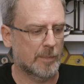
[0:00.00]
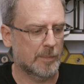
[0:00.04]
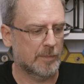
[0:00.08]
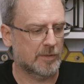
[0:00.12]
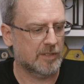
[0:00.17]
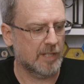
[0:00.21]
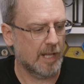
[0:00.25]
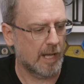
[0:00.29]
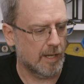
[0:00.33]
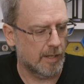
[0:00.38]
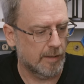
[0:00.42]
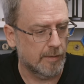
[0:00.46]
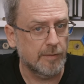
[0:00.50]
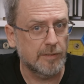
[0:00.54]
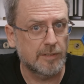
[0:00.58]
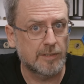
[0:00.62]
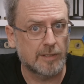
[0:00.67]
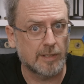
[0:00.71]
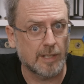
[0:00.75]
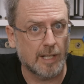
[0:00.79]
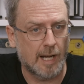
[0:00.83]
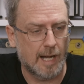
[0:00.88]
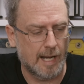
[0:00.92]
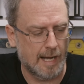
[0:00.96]

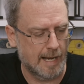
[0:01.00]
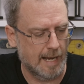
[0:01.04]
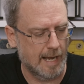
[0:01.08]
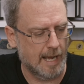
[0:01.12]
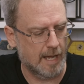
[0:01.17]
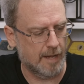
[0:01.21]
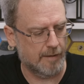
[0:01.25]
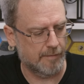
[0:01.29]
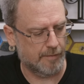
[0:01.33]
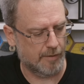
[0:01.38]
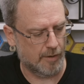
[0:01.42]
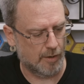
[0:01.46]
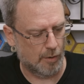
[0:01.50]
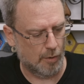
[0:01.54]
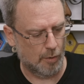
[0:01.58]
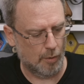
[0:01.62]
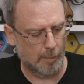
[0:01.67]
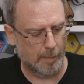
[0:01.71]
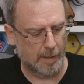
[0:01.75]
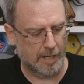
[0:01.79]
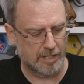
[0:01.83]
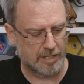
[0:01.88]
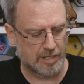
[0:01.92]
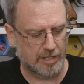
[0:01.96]
themselves, I have a whole
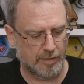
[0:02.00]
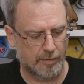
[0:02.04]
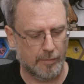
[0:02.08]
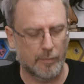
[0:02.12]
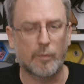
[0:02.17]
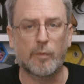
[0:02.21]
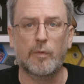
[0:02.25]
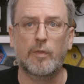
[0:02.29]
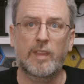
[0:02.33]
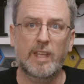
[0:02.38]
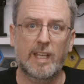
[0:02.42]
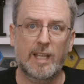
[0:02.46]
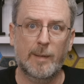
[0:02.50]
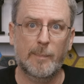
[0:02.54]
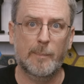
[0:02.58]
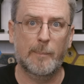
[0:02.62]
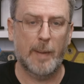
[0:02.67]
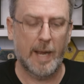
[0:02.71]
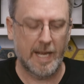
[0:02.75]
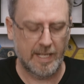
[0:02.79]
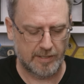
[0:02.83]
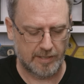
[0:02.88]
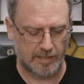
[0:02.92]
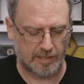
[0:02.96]
bunch of the
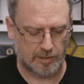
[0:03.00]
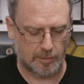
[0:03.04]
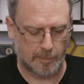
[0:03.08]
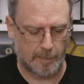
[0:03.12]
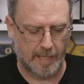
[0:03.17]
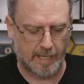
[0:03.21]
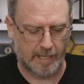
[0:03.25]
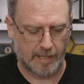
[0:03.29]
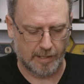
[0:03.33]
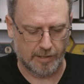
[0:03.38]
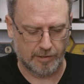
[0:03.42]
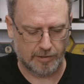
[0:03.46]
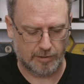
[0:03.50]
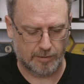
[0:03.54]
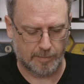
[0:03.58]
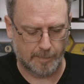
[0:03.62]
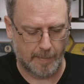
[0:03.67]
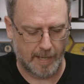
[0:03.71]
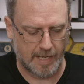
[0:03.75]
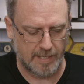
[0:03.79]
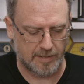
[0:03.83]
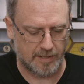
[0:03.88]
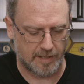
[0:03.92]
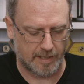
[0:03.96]
basic speakers.
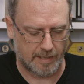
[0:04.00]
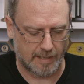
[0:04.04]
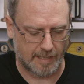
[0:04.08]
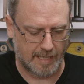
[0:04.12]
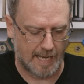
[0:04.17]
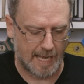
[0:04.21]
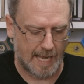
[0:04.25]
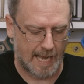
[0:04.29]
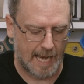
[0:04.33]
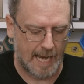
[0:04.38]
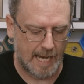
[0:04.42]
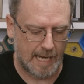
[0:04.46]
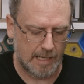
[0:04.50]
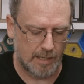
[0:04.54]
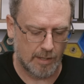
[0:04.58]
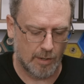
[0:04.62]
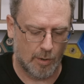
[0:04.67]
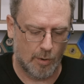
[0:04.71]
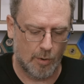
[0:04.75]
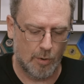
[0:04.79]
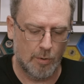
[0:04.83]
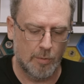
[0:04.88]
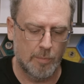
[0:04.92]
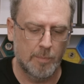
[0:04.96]
Basically 8
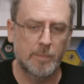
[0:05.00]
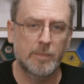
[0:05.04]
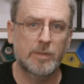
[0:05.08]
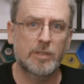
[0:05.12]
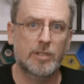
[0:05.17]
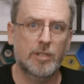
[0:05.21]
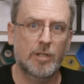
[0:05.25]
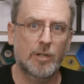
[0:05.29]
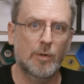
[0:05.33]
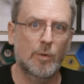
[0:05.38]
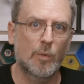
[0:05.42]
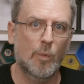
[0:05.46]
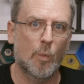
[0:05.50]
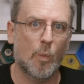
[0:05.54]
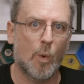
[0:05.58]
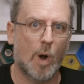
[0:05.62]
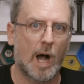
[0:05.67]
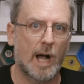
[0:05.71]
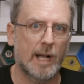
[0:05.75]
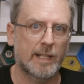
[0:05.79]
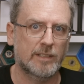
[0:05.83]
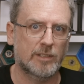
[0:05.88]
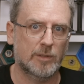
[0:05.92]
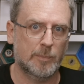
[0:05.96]
ohm, 2
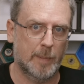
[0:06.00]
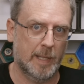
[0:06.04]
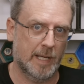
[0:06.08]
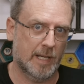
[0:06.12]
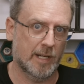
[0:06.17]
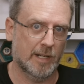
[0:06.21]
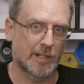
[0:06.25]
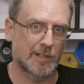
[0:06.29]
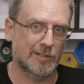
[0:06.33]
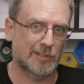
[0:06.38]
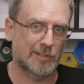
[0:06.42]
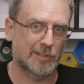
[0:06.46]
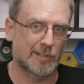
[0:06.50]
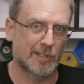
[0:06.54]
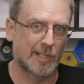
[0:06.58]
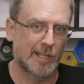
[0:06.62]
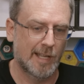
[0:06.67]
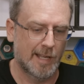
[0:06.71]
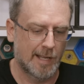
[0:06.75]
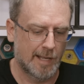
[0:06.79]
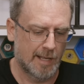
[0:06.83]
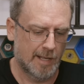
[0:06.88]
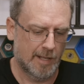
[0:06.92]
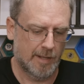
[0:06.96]
watt speakers.
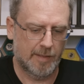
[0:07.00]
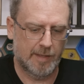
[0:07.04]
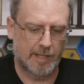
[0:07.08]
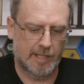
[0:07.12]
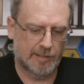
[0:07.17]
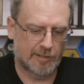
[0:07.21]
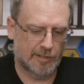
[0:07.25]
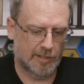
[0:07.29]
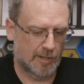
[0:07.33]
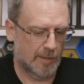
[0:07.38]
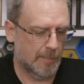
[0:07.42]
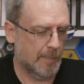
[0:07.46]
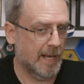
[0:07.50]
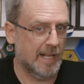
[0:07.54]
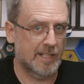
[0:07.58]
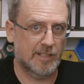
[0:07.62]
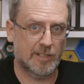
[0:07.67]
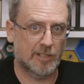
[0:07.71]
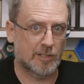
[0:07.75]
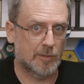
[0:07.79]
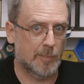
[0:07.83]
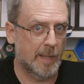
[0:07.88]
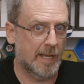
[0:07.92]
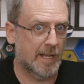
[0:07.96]
These are the
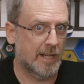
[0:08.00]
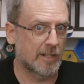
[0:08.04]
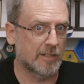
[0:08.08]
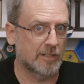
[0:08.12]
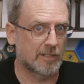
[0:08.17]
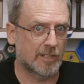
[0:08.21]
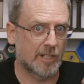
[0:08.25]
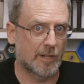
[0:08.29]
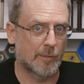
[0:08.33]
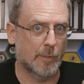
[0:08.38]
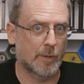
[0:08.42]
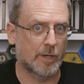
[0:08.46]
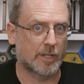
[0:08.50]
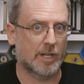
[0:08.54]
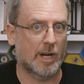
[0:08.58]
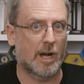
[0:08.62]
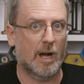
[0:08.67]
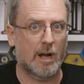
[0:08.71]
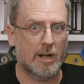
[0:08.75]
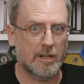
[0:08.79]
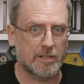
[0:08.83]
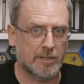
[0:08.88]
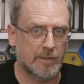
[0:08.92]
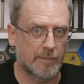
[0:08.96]
basic speakers that have worked
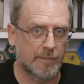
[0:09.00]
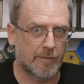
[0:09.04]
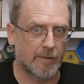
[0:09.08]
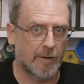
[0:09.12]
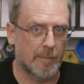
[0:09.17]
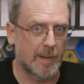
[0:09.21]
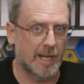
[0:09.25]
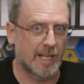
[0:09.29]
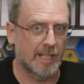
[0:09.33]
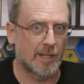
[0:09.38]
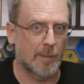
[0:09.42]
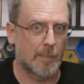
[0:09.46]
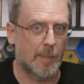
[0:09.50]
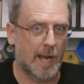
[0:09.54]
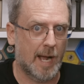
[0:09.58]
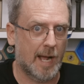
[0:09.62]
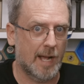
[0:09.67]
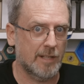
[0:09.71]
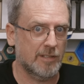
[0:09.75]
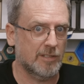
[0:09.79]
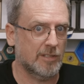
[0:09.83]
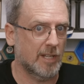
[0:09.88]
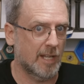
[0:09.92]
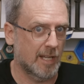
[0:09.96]
awesome for me in the
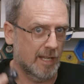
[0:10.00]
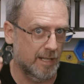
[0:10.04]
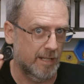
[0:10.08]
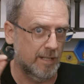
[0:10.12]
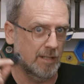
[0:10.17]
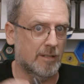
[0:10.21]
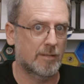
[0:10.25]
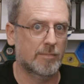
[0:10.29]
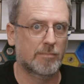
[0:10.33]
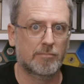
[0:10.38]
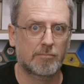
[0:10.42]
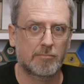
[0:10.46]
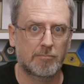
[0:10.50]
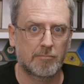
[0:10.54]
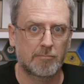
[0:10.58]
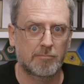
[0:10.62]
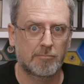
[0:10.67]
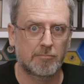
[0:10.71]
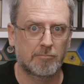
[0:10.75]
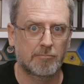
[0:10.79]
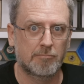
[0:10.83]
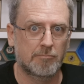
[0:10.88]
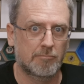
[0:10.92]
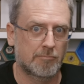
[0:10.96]
past, and
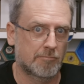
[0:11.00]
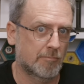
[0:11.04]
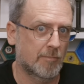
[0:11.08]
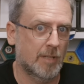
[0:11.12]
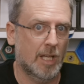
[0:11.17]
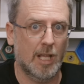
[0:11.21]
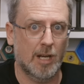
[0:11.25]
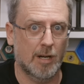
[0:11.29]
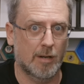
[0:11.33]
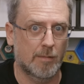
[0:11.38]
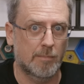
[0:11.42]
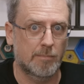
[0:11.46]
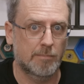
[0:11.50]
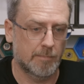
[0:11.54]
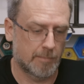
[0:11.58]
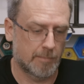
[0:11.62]
you know,